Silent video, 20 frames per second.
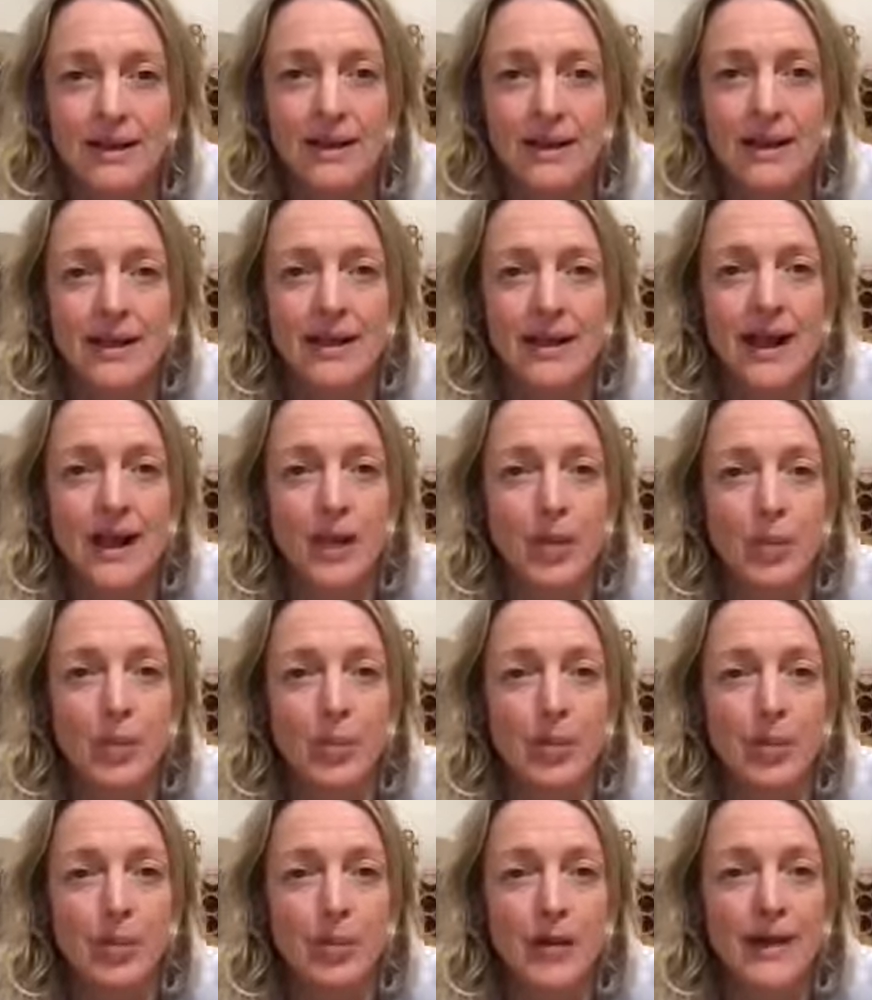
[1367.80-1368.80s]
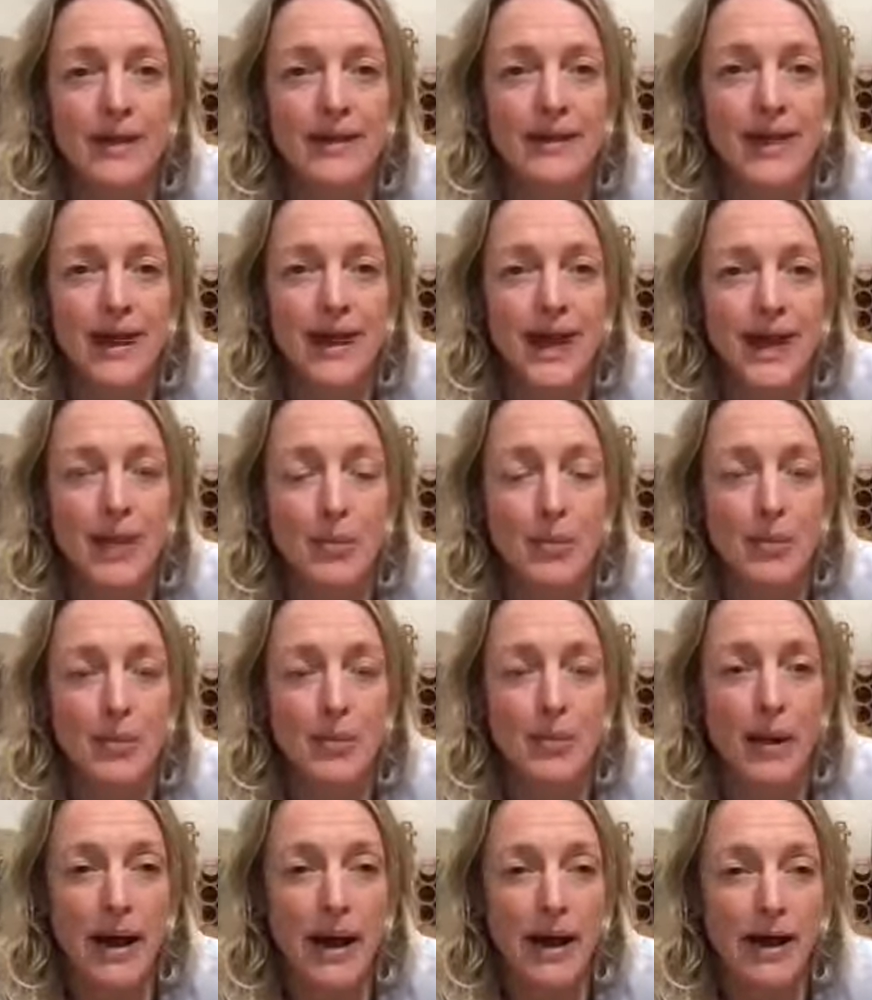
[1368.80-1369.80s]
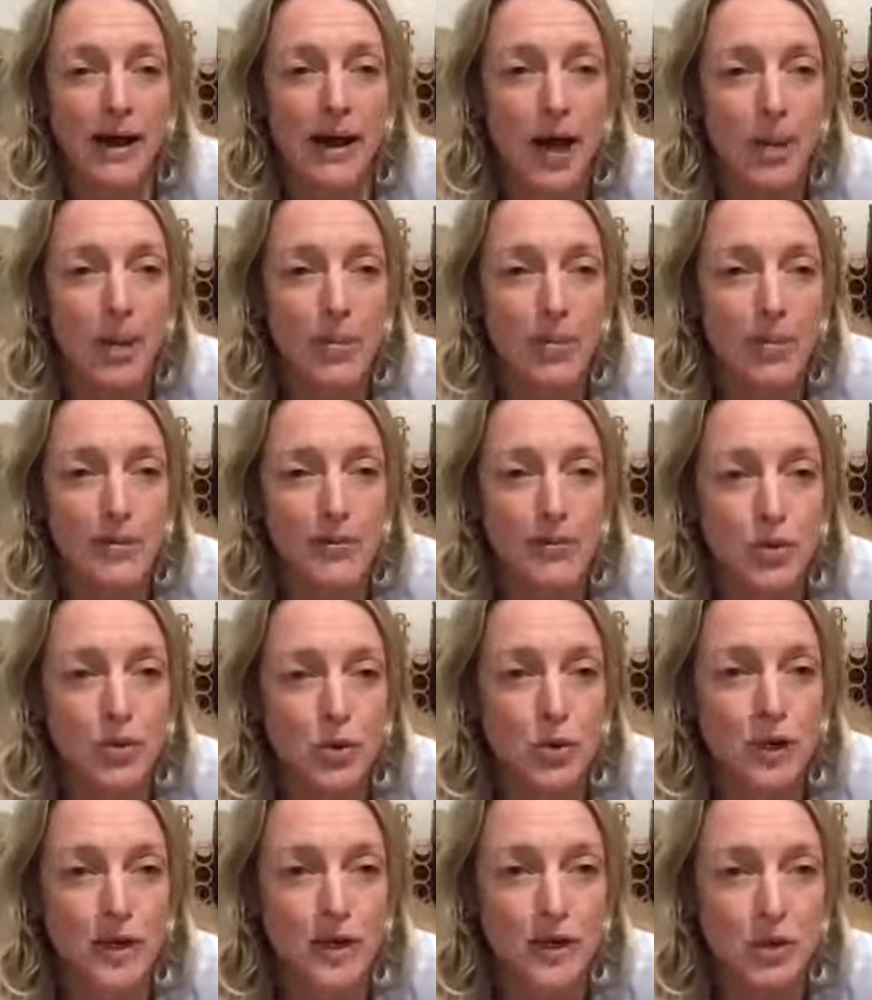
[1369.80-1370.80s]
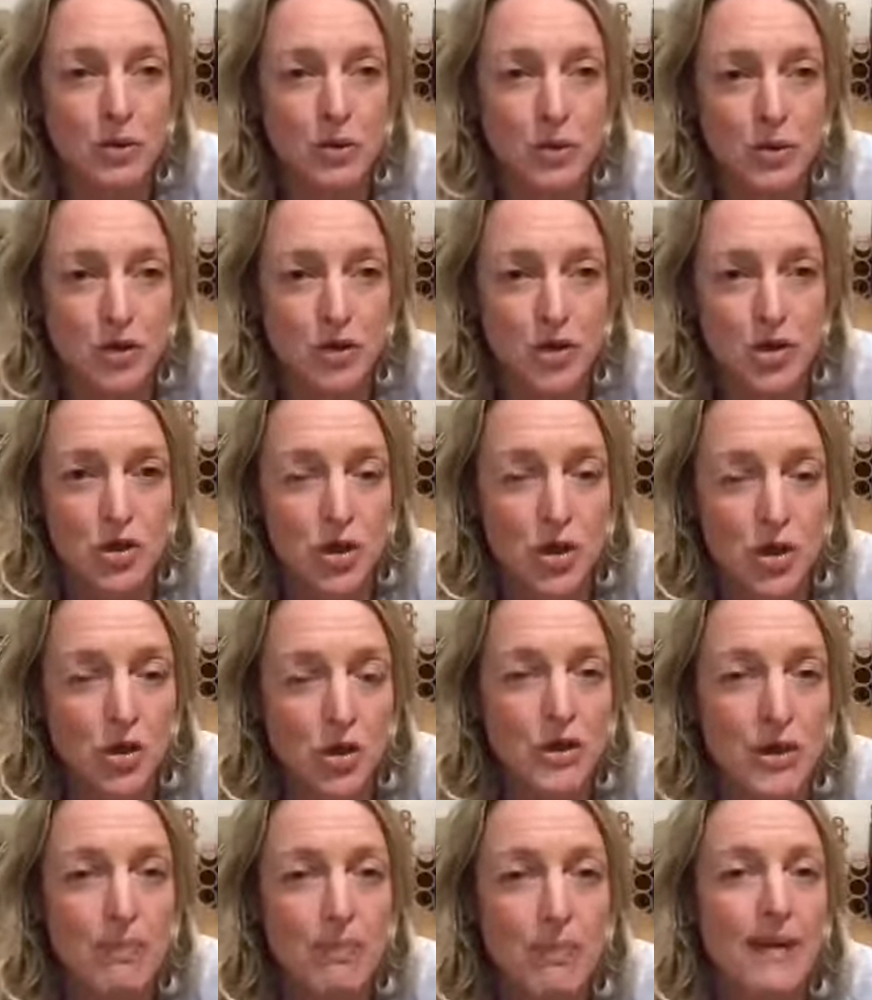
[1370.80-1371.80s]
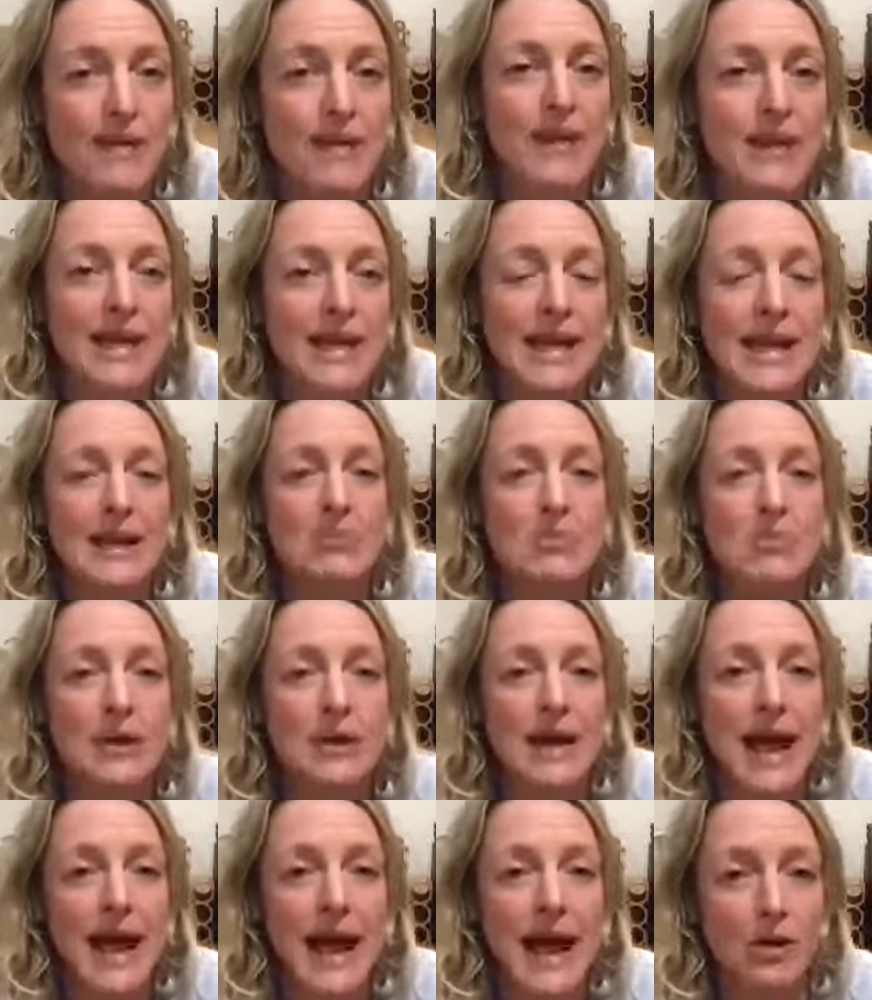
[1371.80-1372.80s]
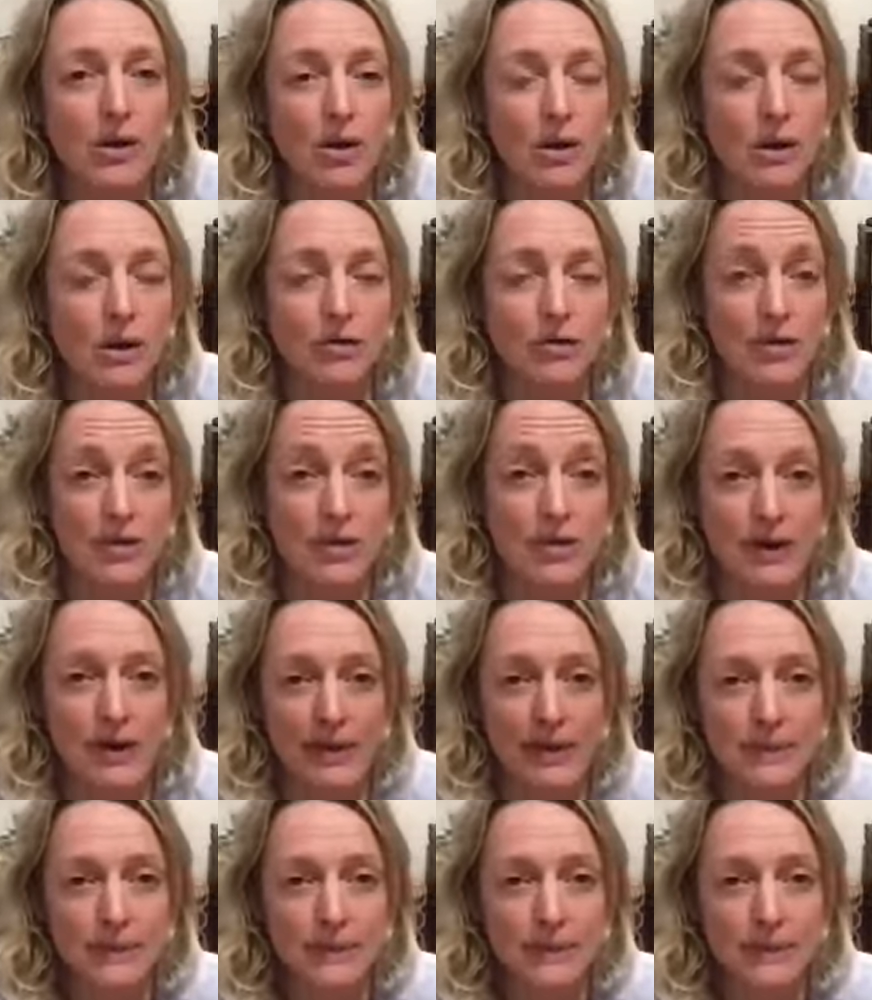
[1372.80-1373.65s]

Inhale, bring the leg back up. If you're drawing it towards the shoulder, bend the knee, bring ankle over thigh.